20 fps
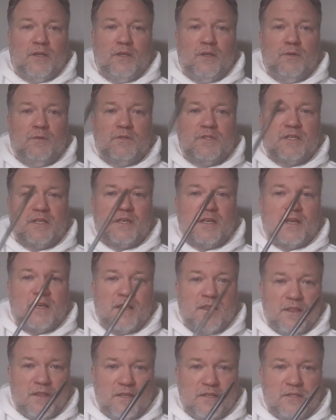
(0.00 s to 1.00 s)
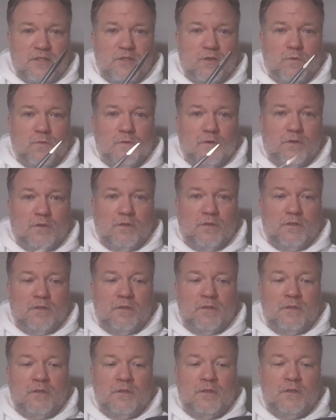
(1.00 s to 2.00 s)
using this tool
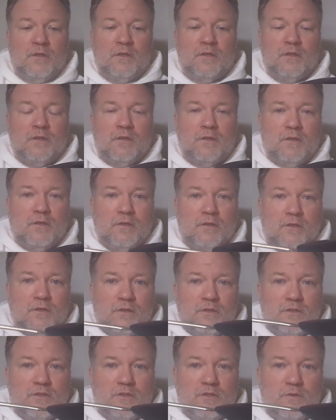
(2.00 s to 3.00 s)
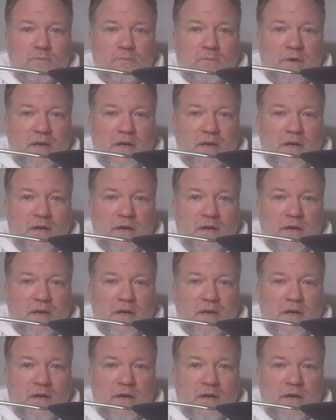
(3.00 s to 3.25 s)
to